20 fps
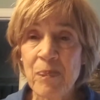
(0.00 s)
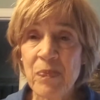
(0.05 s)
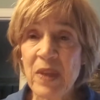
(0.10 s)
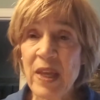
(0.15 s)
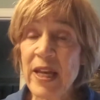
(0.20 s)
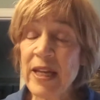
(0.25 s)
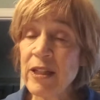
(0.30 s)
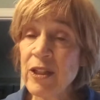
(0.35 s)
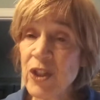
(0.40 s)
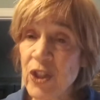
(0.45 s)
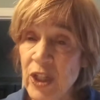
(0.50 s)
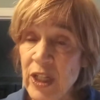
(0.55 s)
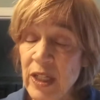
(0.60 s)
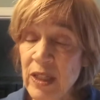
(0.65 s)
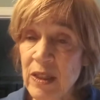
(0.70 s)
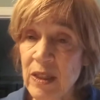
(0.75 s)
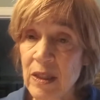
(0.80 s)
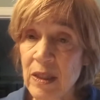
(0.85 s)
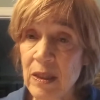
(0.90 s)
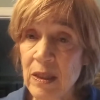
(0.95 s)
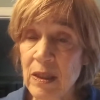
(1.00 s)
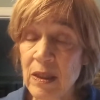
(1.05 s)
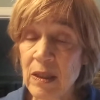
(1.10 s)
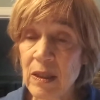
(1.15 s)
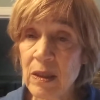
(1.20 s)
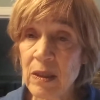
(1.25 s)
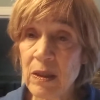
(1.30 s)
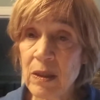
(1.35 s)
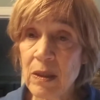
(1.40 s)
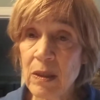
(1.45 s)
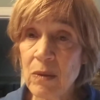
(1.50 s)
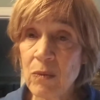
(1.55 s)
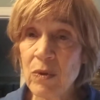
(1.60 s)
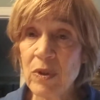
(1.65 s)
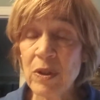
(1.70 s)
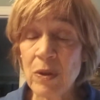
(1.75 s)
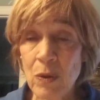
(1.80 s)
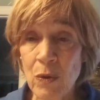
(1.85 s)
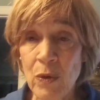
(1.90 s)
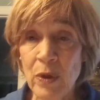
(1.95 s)
and Jesus was
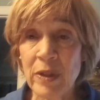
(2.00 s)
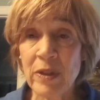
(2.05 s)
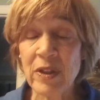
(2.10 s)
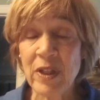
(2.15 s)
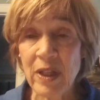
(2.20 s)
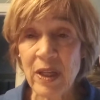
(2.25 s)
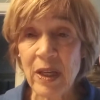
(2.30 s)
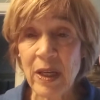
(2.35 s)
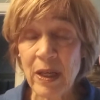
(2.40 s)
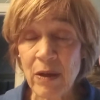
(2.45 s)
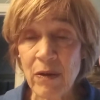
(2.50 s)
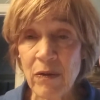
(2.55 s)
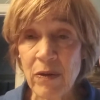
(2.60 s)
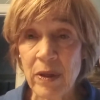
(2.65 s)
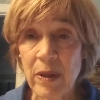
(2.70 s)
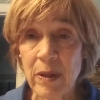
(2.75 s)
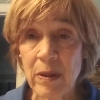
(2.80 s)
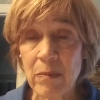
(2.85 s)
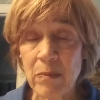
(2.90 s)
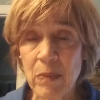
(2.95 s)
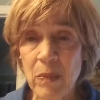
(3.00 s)
going to heal them.